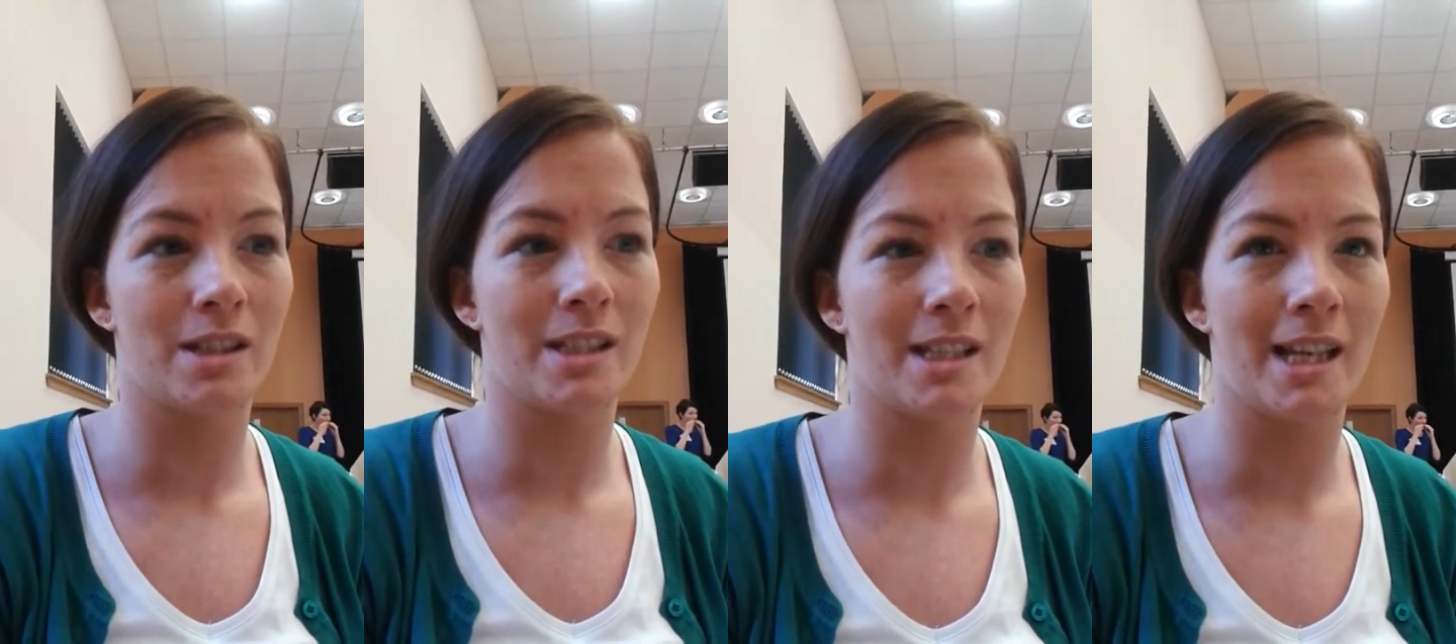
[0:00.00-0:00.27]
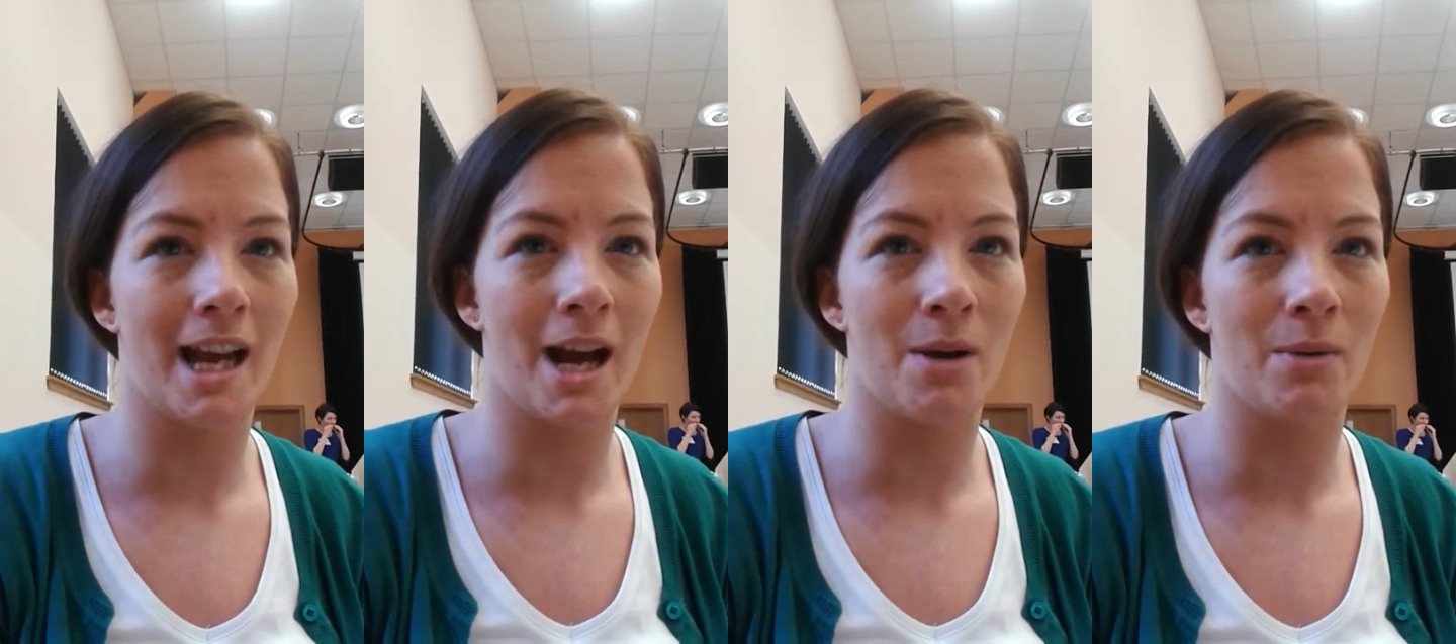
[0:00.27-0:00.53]
to
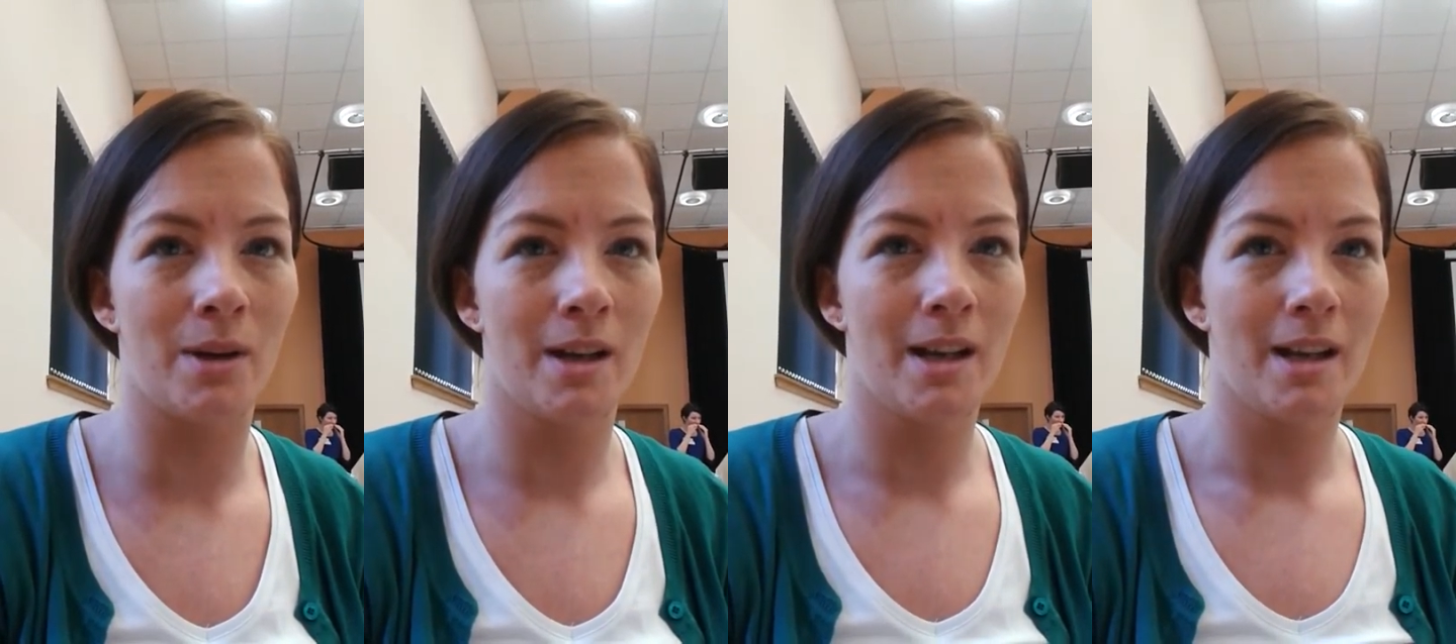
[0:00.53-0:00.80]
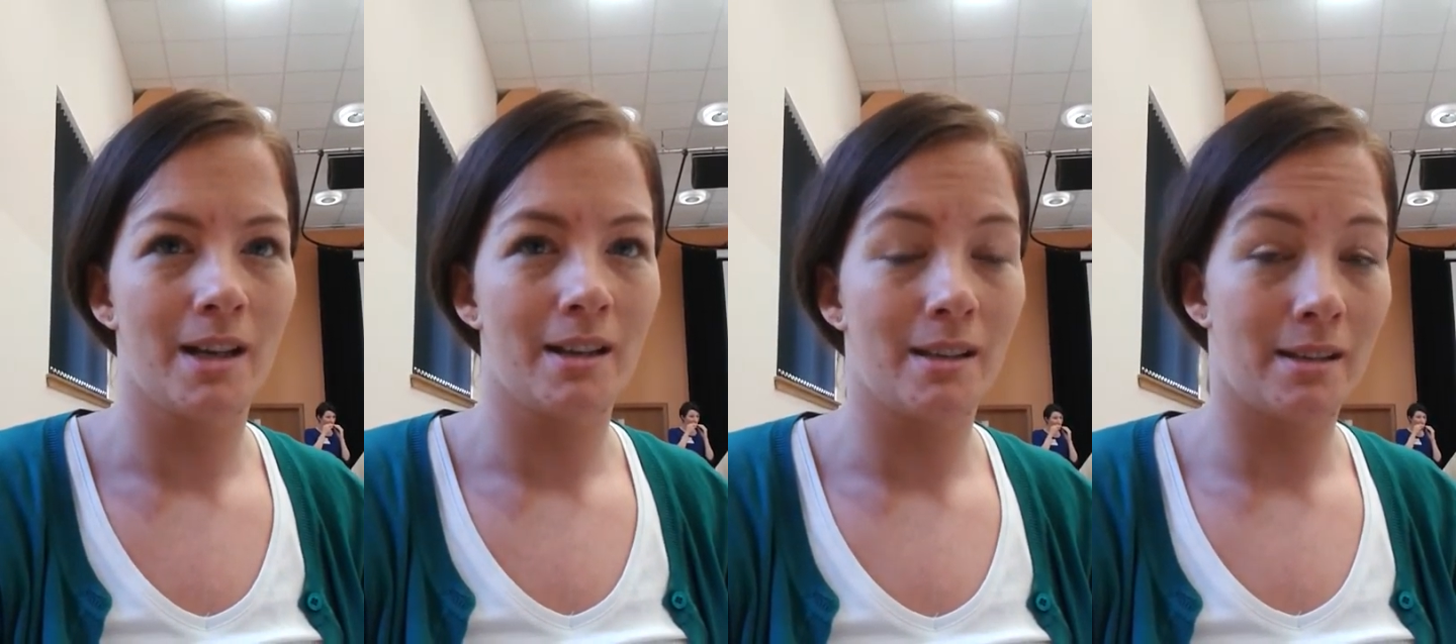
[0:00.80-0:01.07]
see how
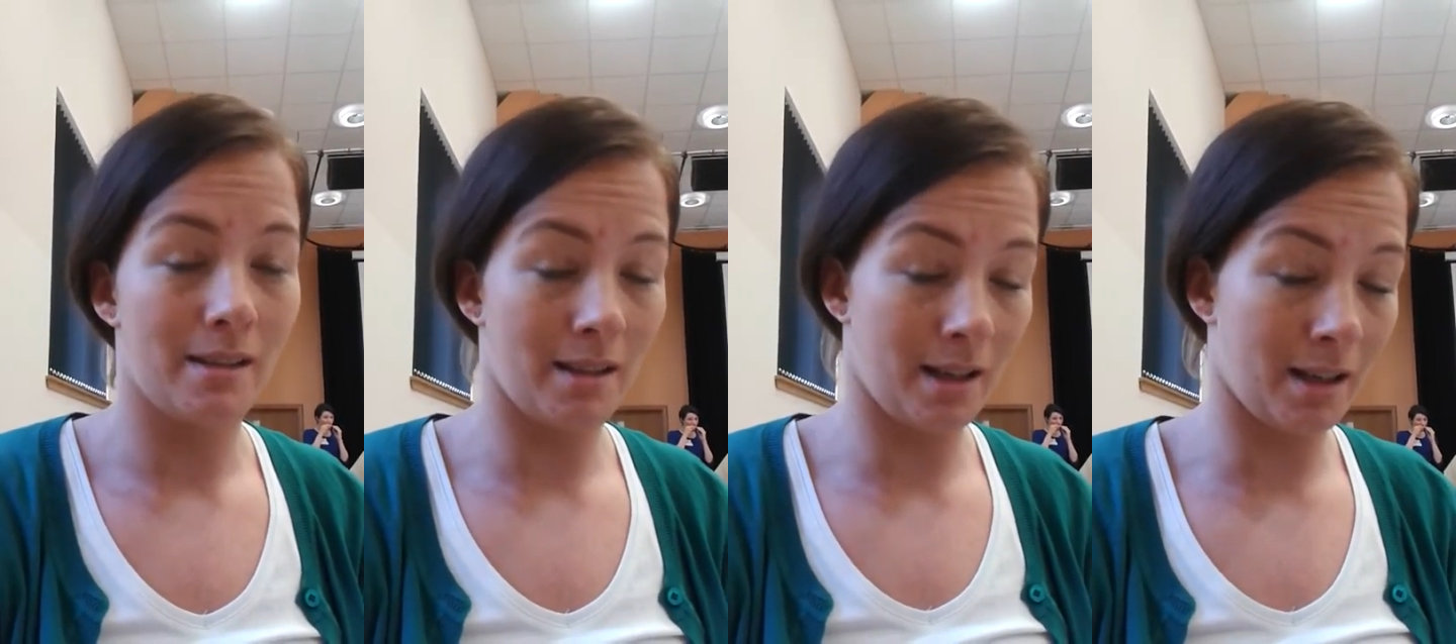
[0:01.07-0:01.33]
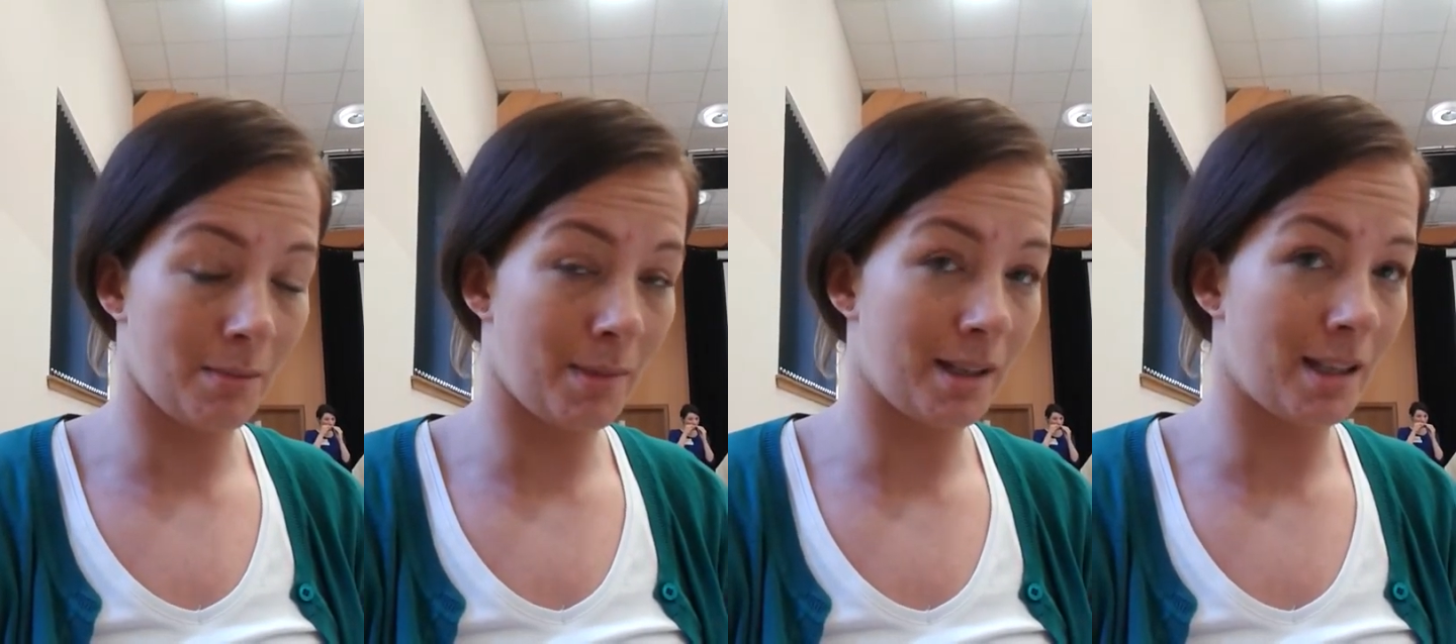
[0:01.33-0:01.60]
they
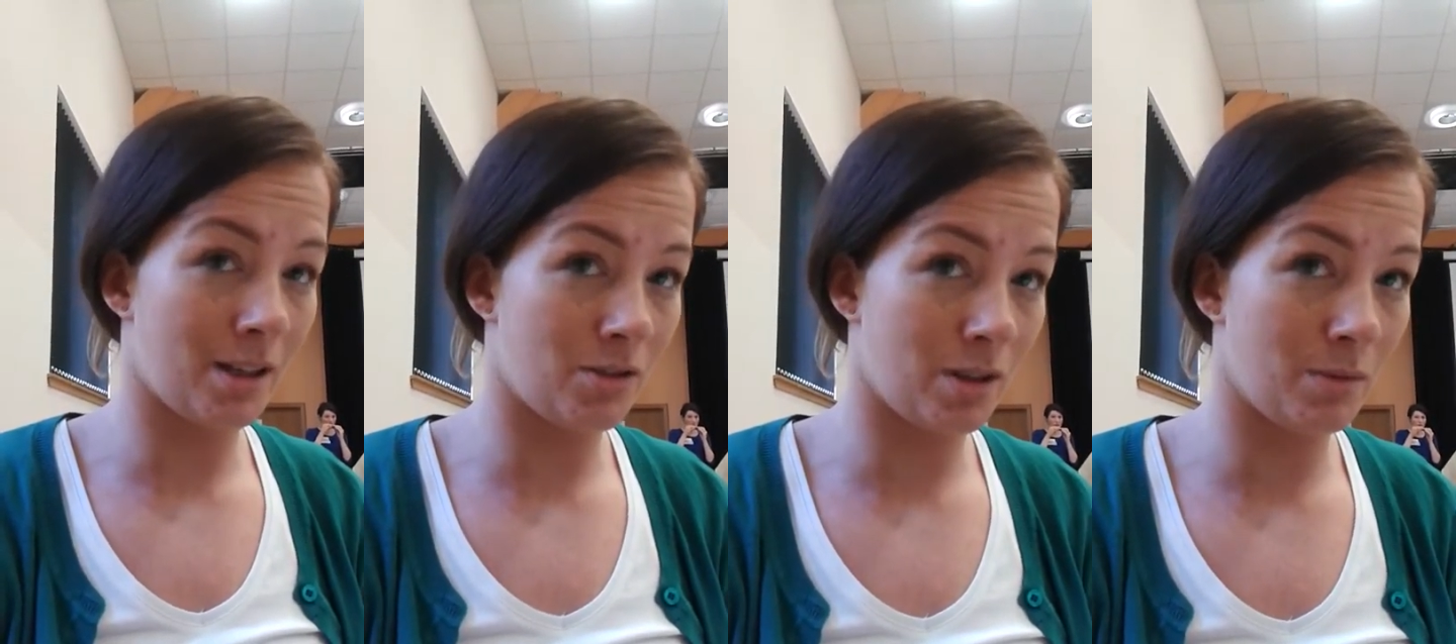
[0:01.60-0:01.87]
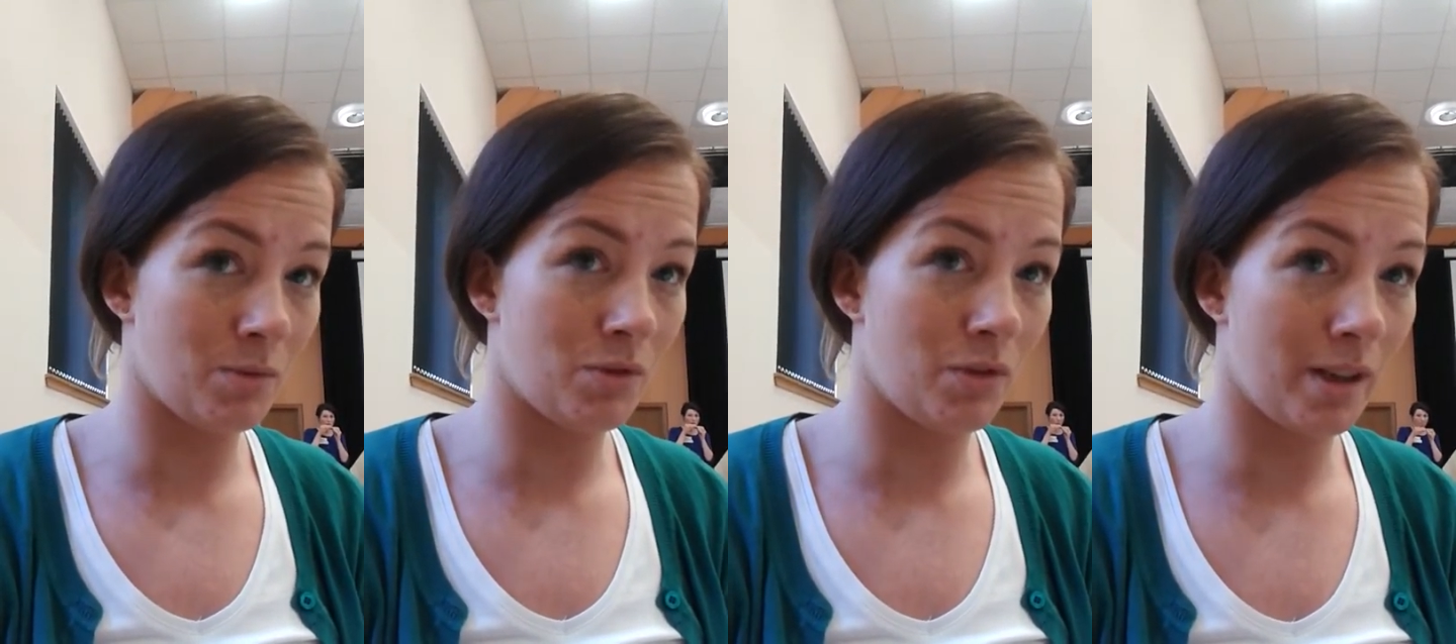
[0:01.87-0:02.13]
can make their
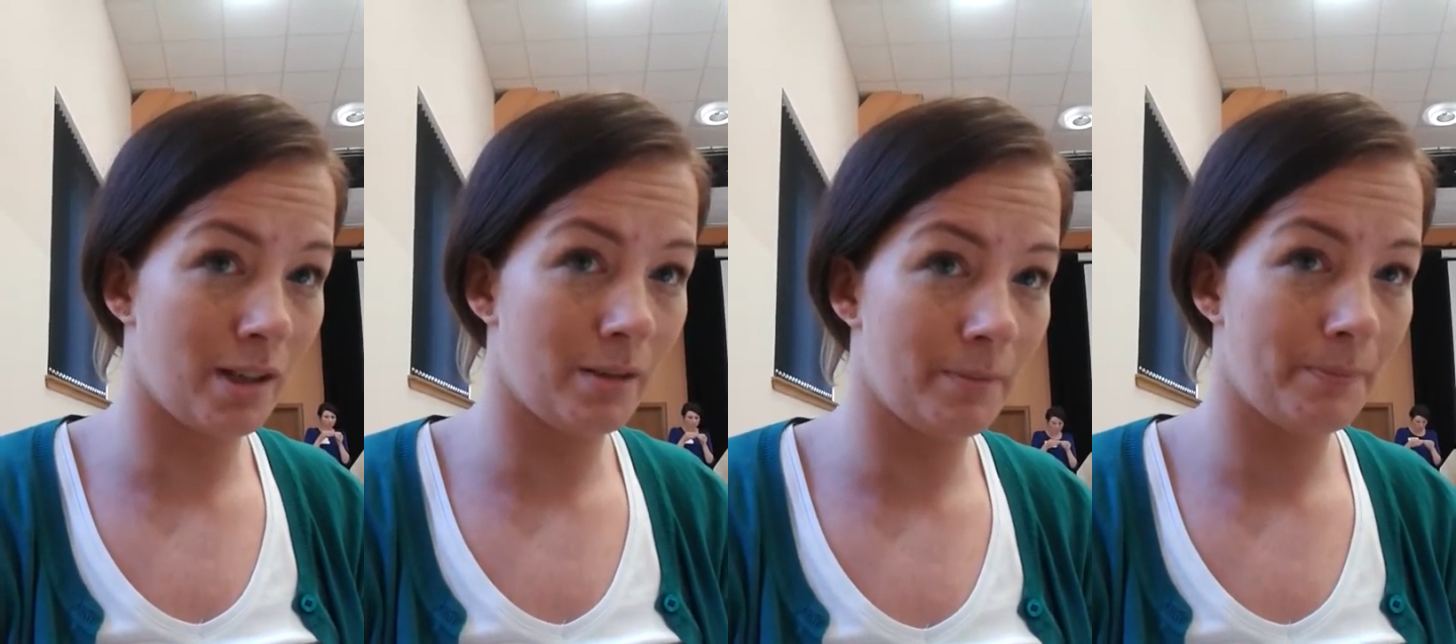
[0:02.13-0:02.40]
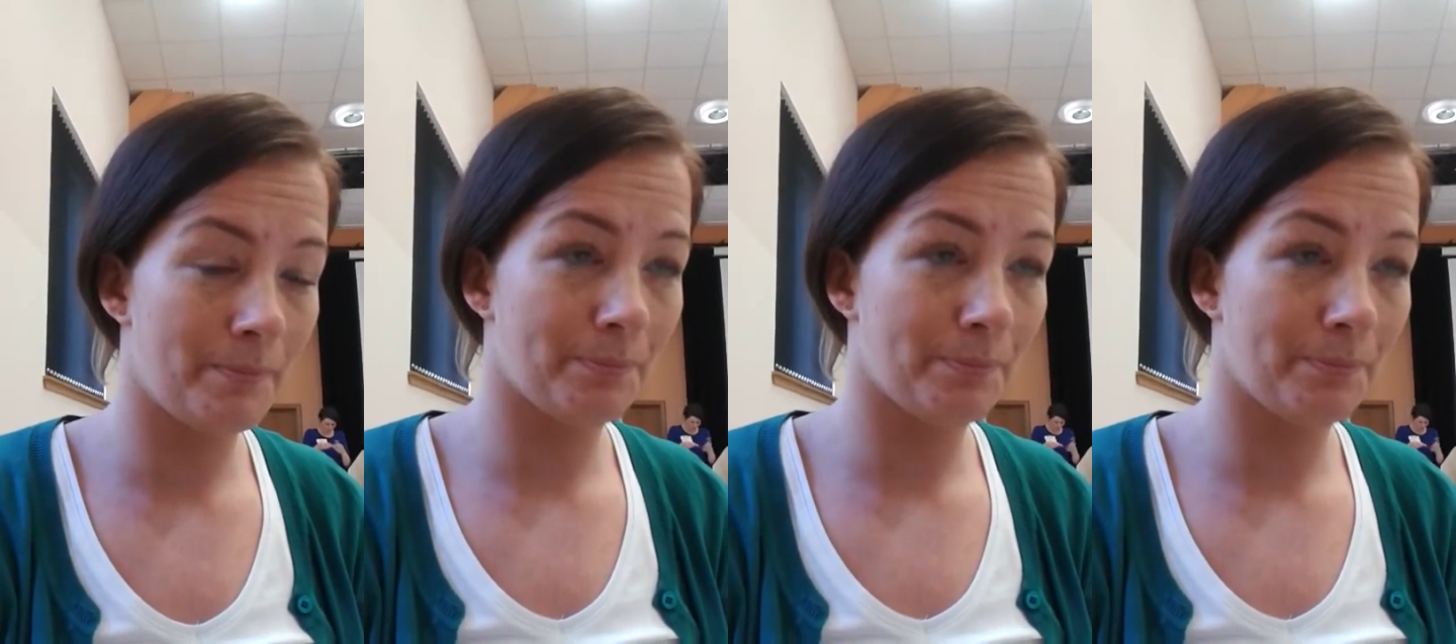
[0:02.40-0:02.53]
dreams real.